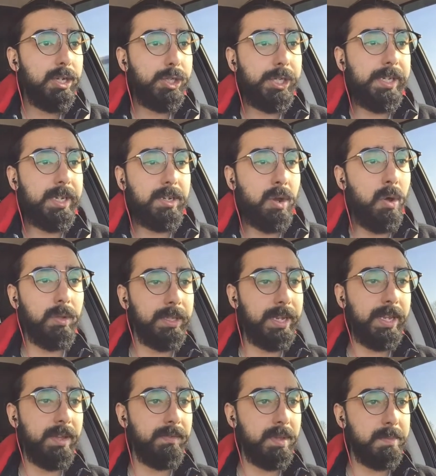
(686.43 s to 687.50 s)
She didn't hold
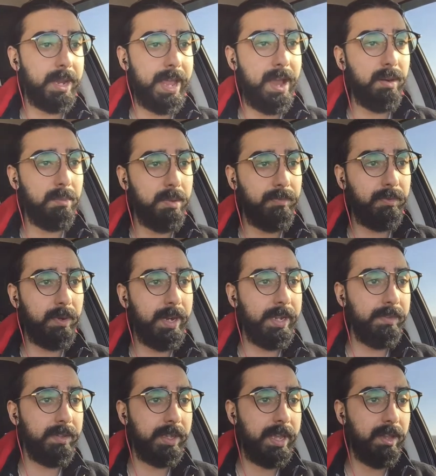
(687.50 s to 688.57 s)
any of them accountable for
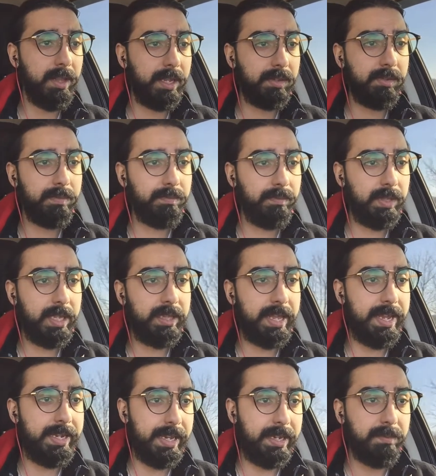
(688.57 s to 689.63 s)
any of the killings that
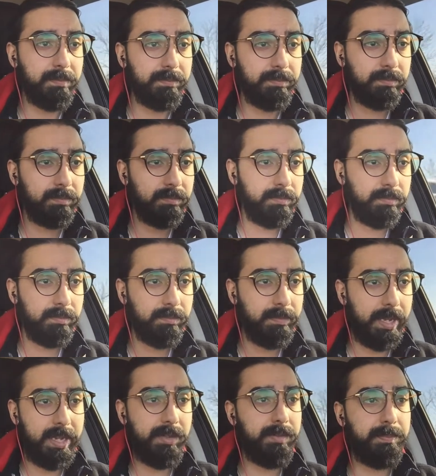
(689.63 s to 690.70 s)
they did.
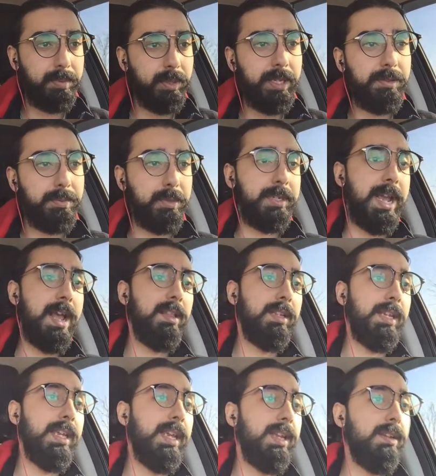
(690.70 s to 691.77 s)
Because police
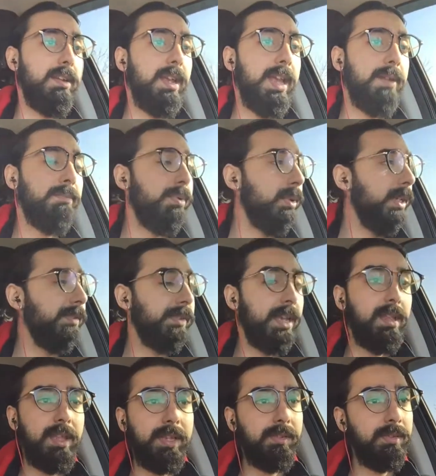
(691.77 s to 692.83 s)
brutality and police
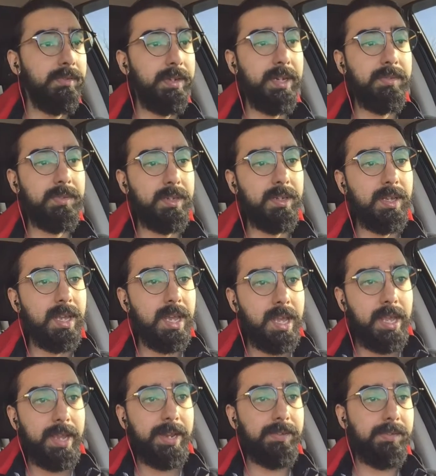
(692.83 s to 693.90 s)
killings of
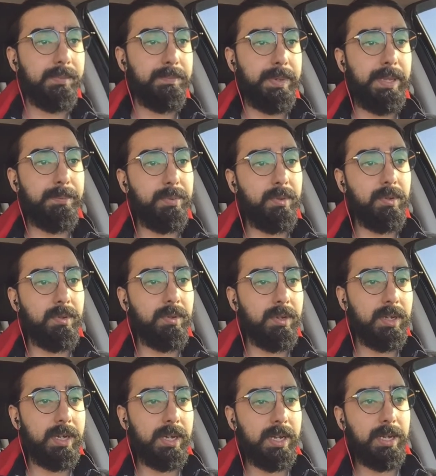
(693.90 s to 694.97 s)
innocent
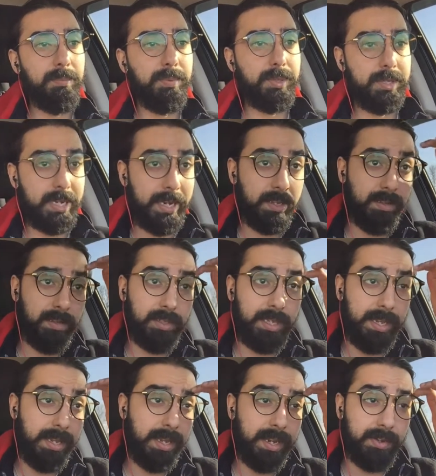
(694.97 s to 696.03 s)
people,
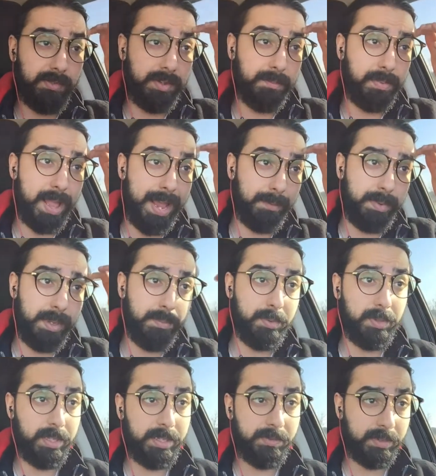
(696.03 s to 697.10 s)
particularly innocent black
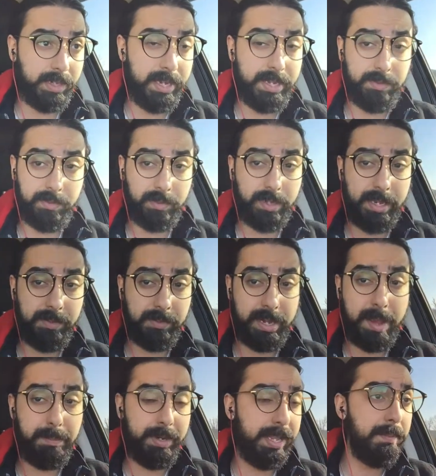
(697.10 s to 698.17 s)
people, is
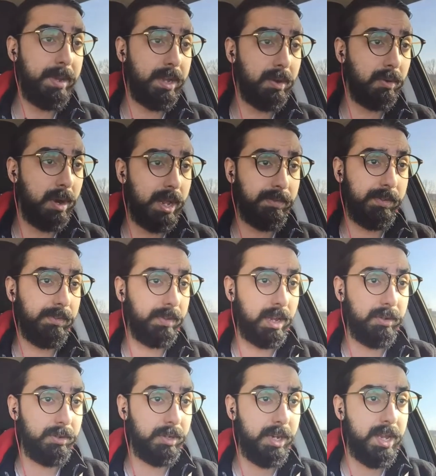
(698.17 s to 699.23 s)
an epidemic across this
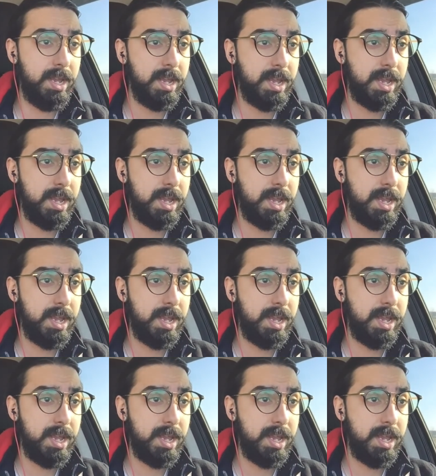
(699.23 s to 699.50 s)
country.